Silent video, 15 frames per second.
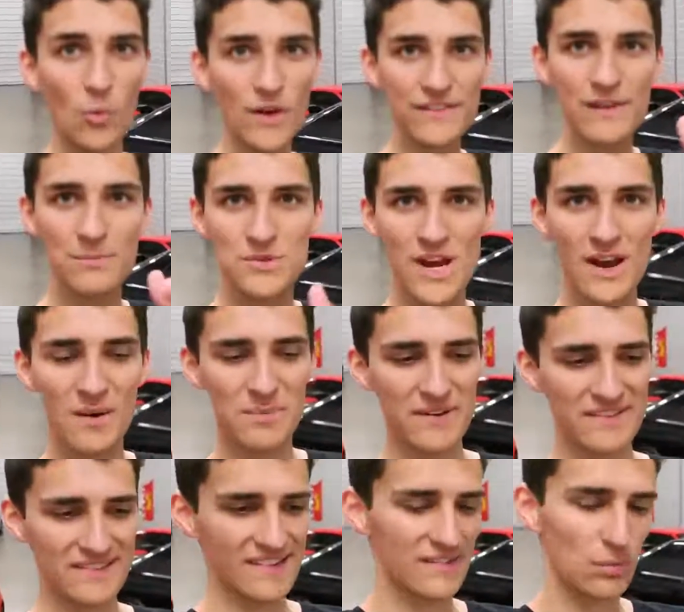What's up, JR
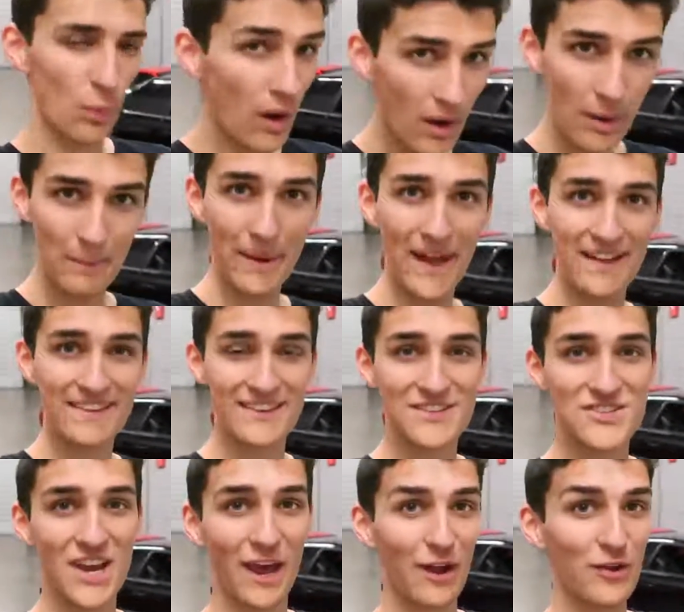Business? Welcome back to the
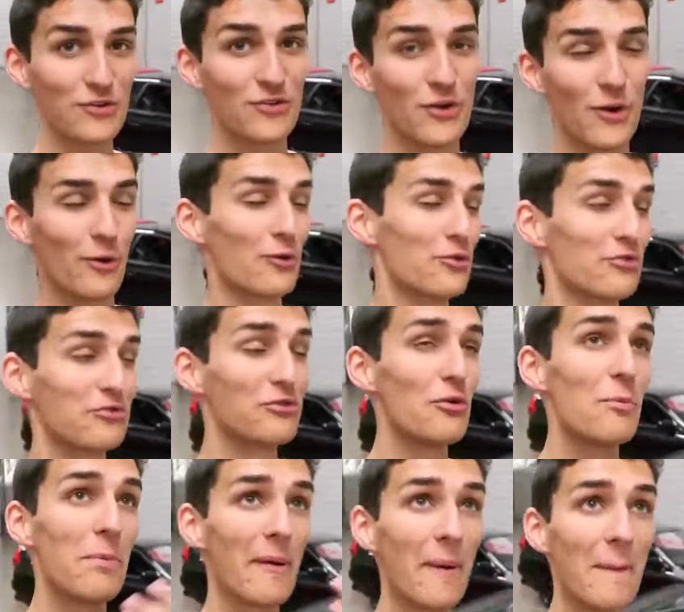channel. So
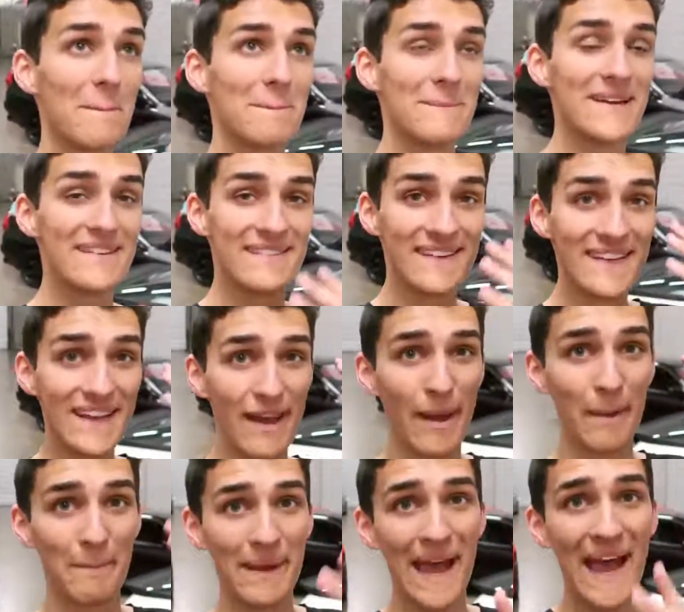super busy,
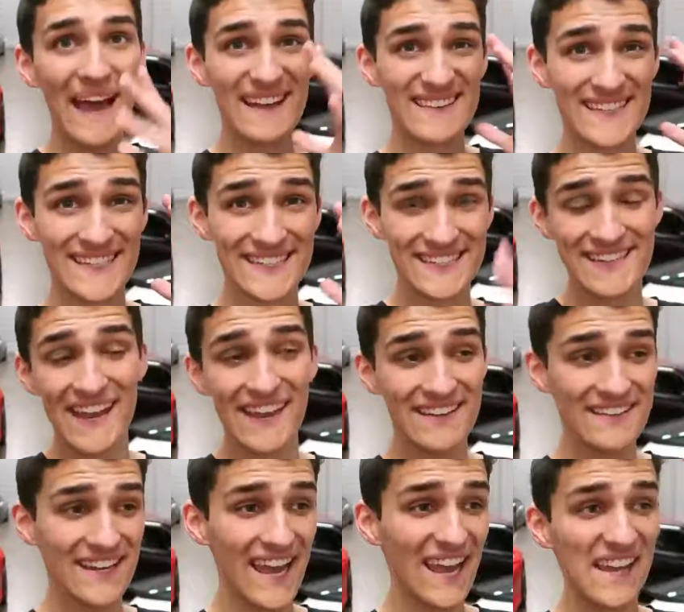packed day
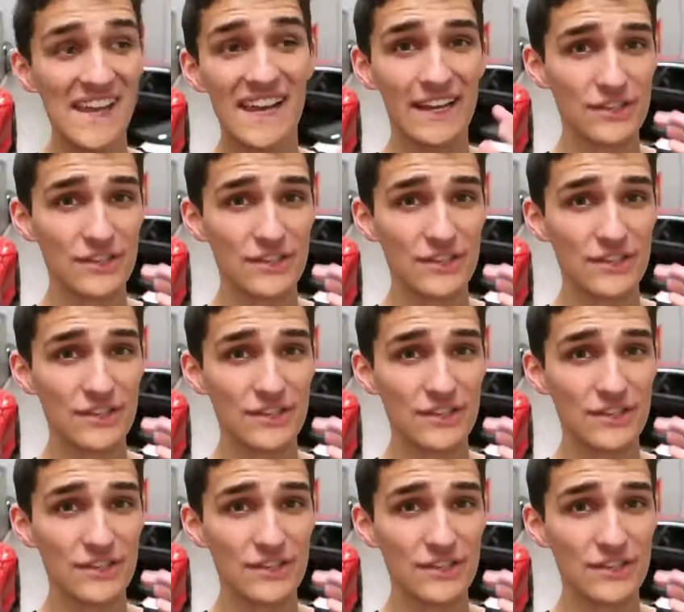today.